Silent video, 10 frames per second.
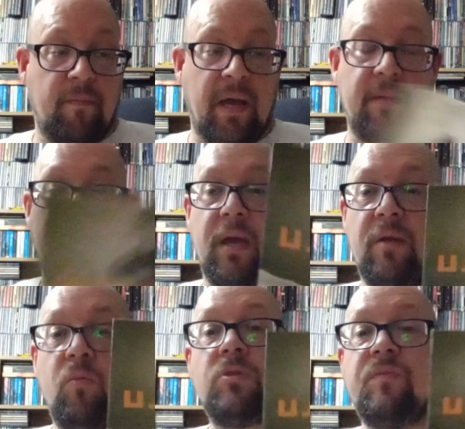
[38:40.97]
baby. And
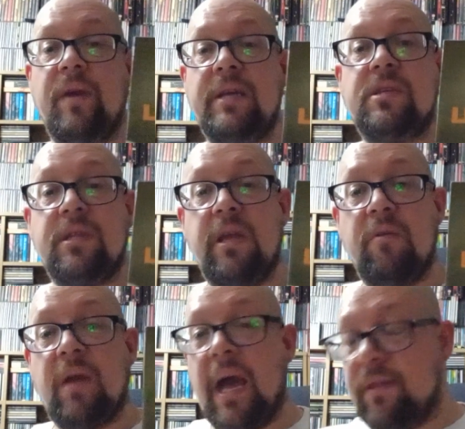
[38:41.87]
it wasn't released in the
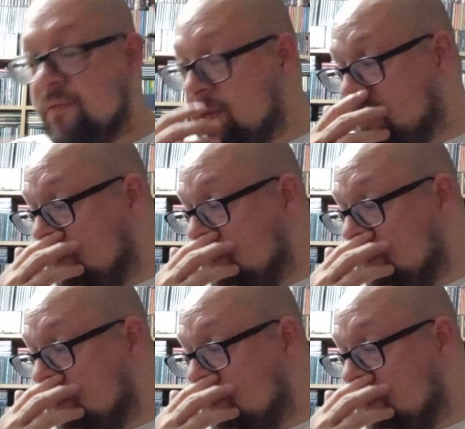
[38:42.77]
UK. The reason